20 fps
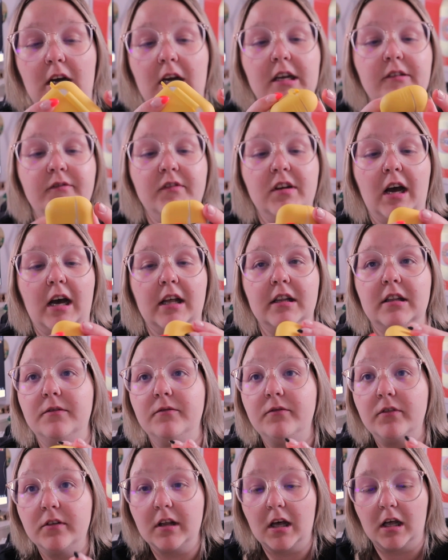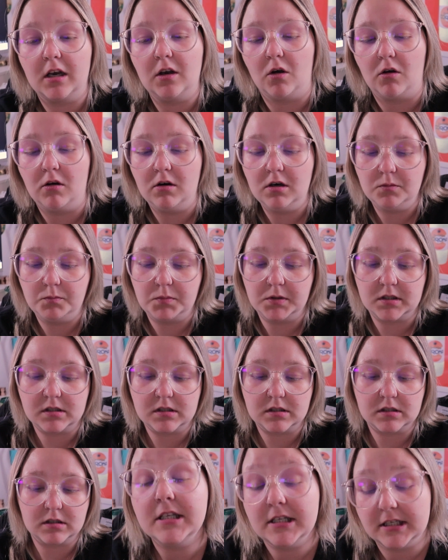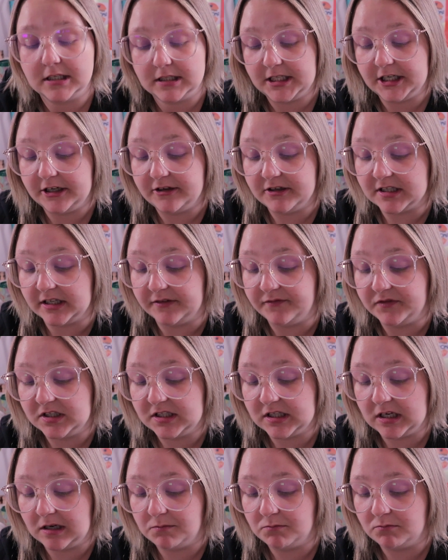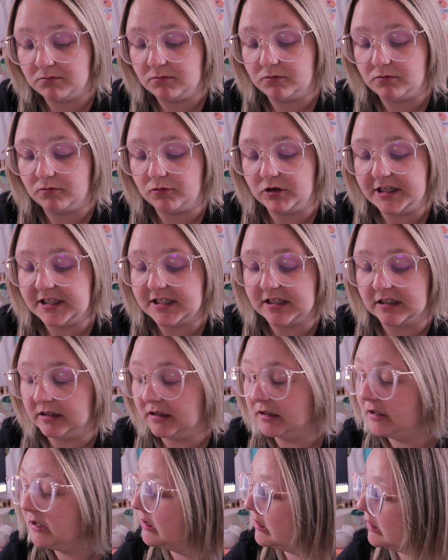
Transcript: I haven't had them for that long, but seriously, for some reason,